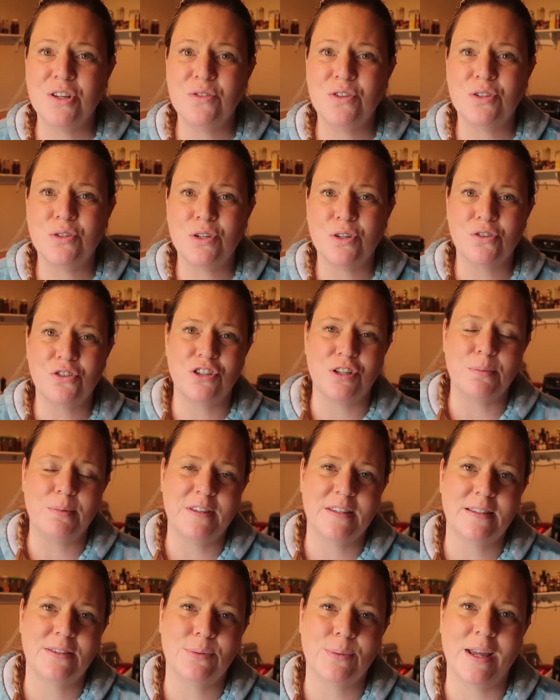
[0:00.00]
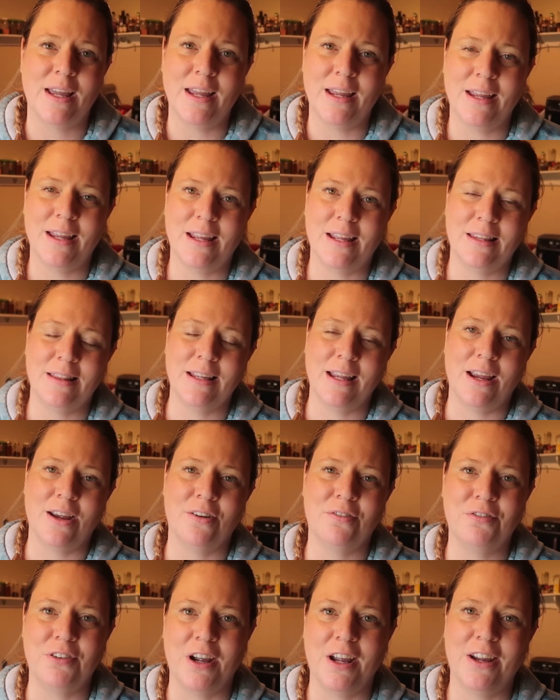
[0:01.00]
you do your chips this way in the
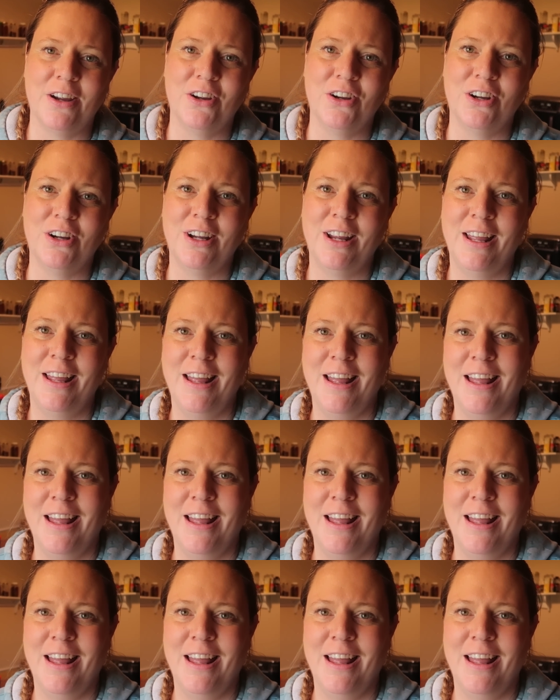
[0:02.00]
air fryer,